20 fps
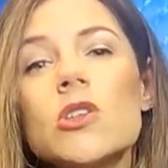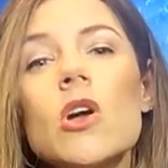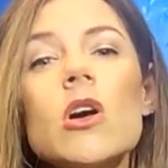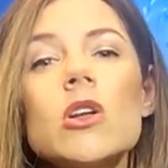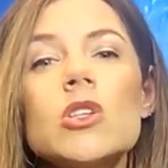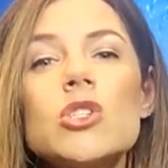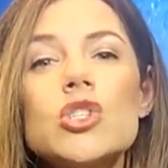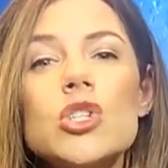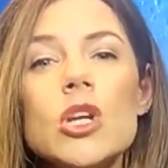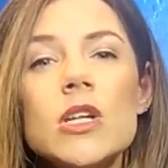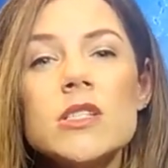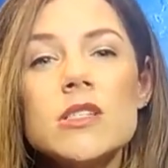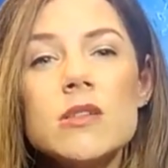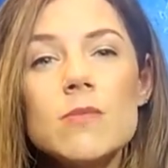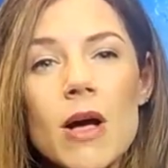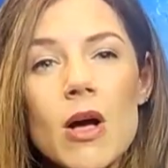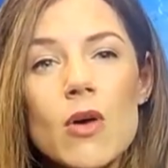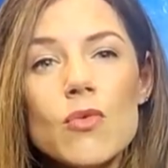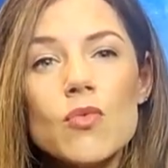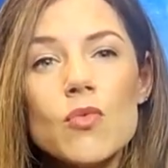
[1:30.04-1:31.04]
not just
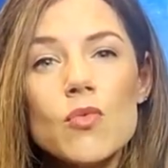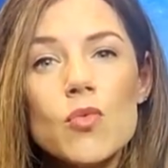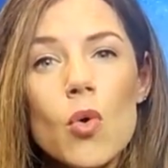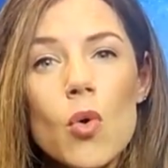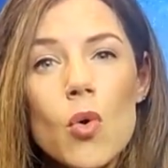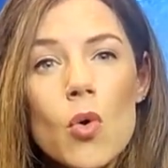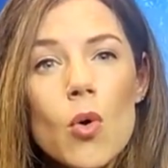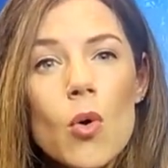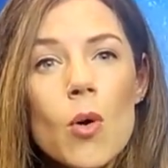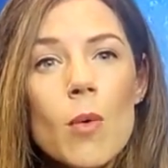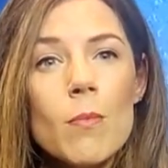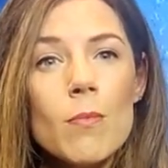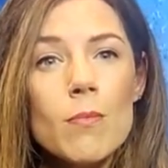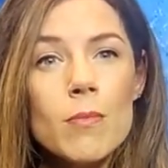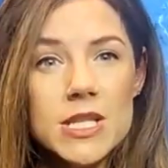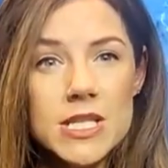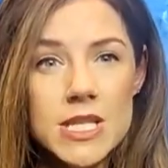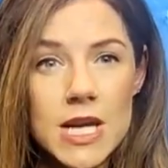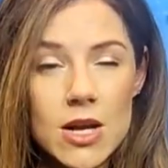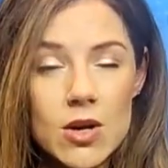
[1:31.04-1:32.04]
about raw
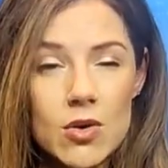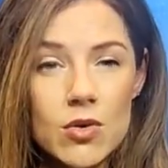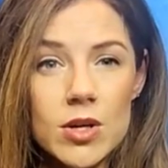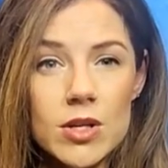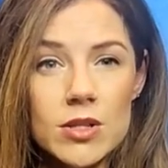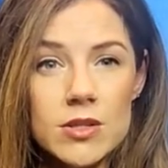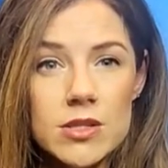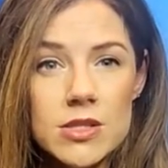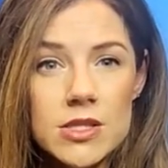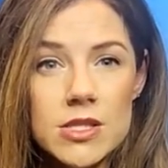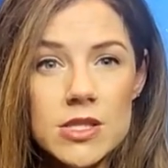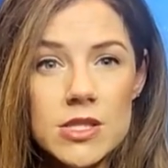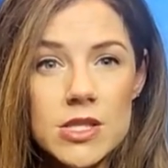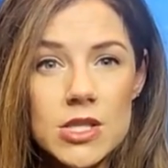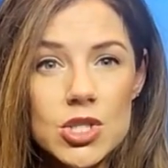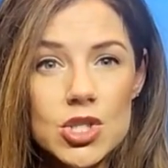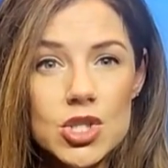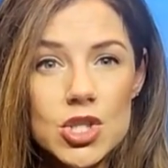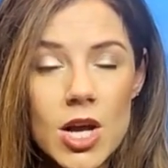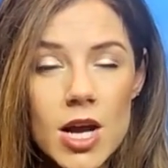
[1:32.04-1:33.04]
materials.
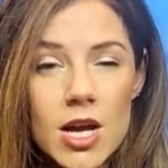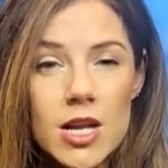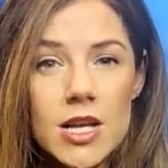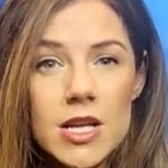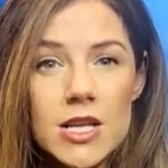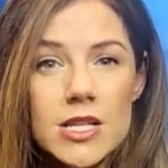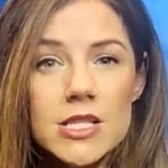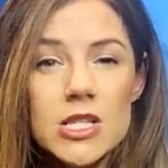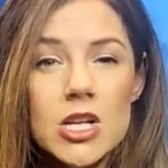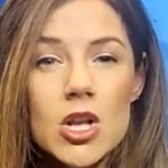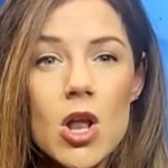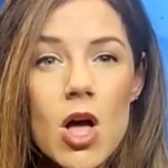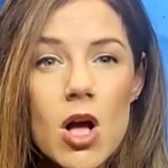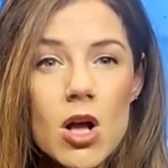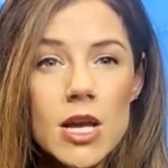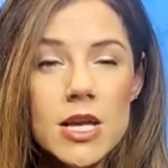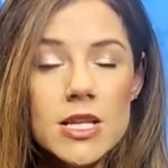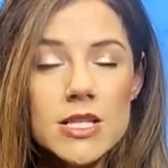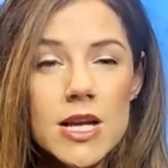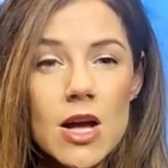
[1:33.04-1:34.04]
China is
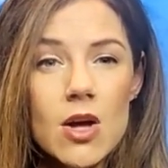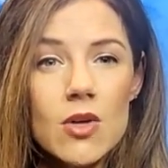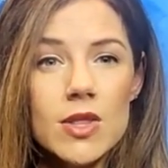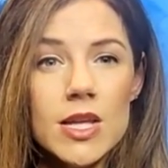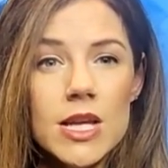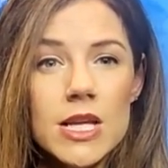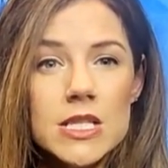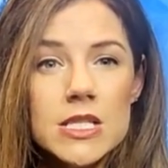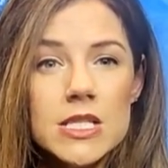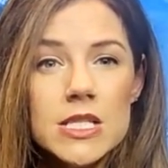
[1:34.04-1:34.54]
locking down the